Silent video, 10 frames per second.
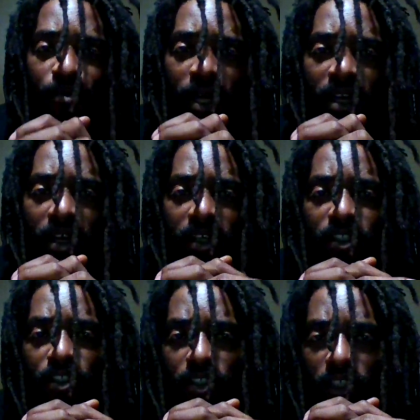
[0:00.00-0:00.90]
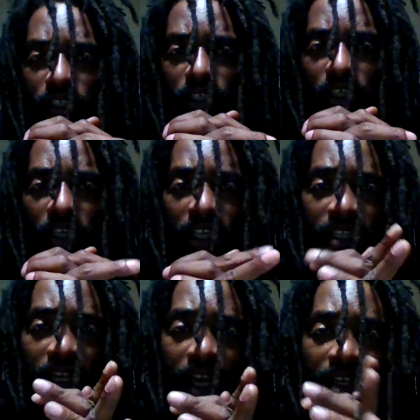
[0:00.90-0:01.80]
man, shit, hit
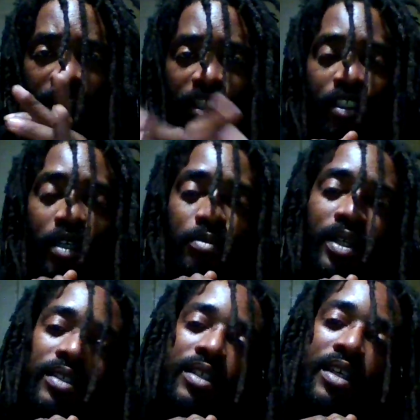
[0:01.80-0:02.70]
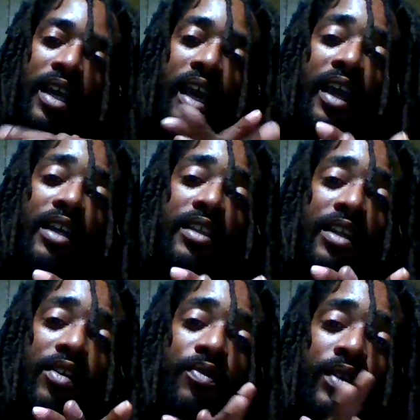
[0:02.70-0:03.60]
that like and that share button. And hit that
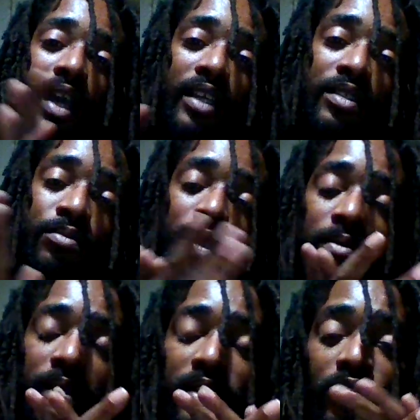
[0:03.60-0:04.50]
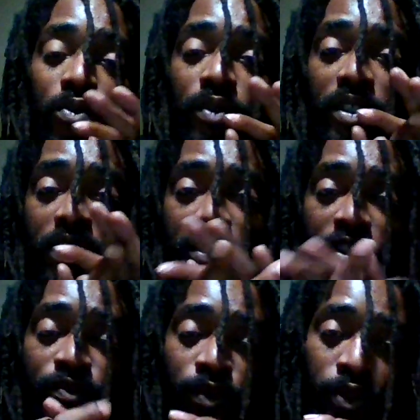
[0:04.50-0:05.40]
notification button, man, so we can get
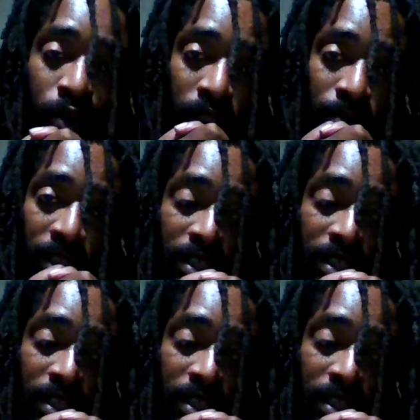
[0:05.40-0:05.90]
these views up